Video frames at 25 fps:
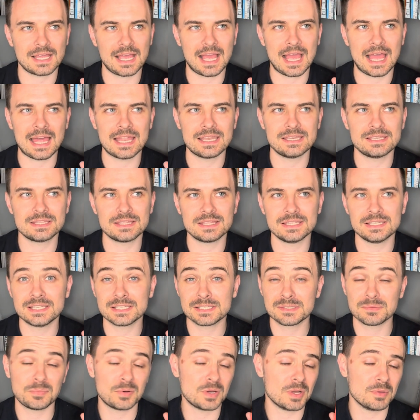and the
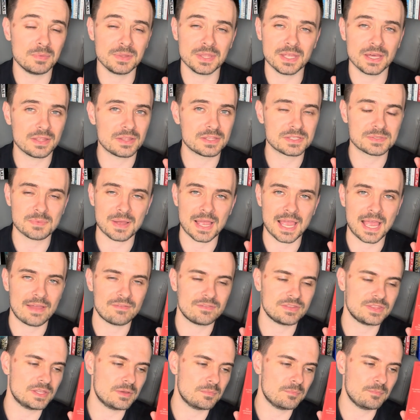disappointment that others might have
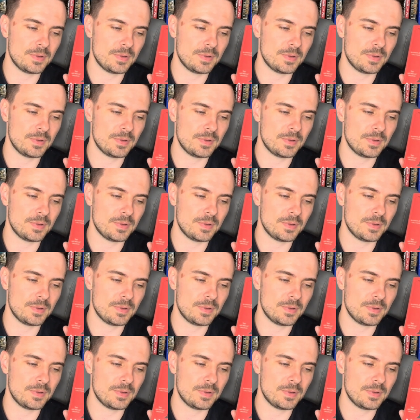in them.